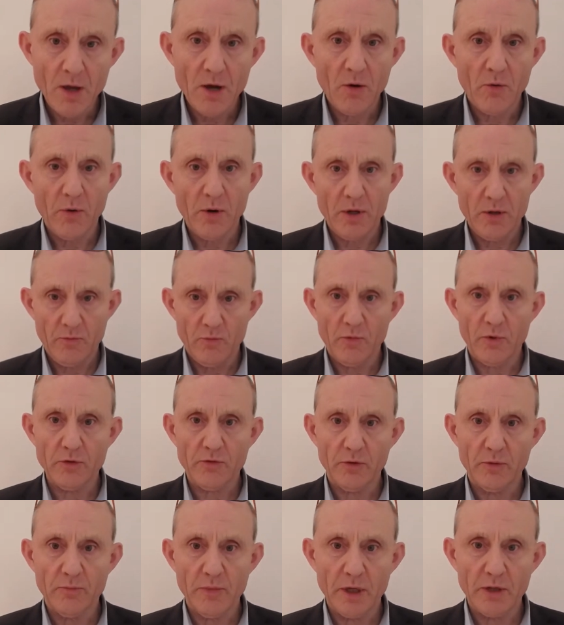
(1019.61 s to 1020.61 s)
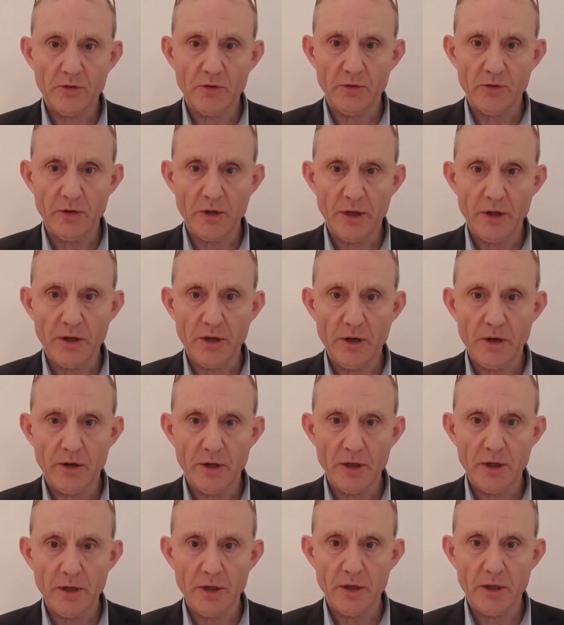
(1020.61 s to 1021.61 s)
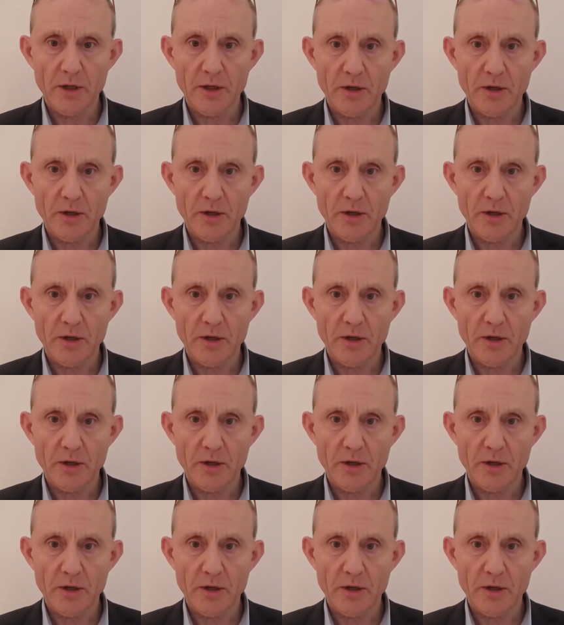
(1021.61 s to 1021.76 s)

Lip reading: Well, once it mentions linear DNA,